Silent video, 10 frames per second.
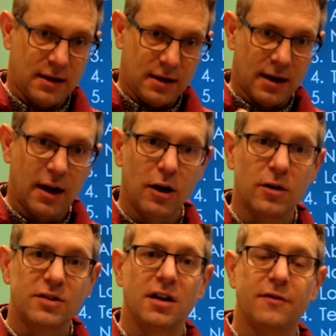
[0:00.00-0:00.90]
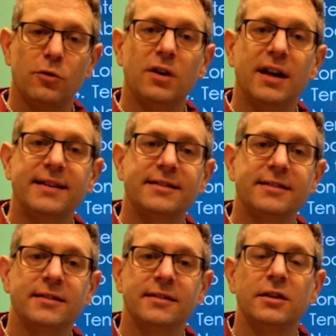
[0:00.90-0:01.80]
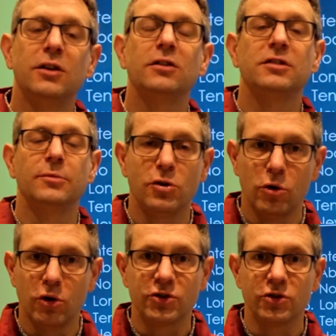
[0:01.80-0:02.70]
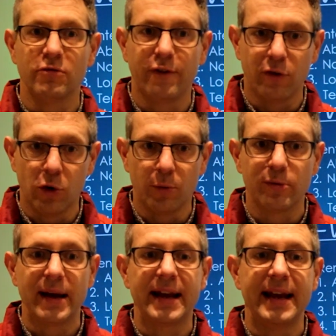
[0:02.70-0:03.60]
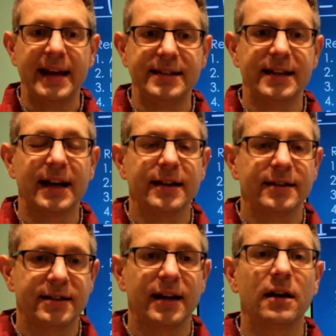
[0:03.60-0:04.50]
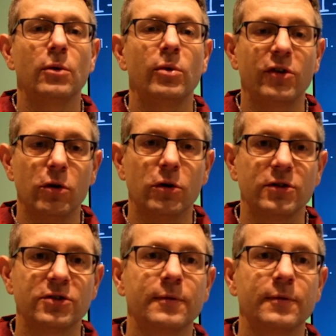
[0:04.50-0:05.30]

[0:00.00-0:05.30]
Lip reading: alongside of all this, some court reform to make it easier to deal with courts.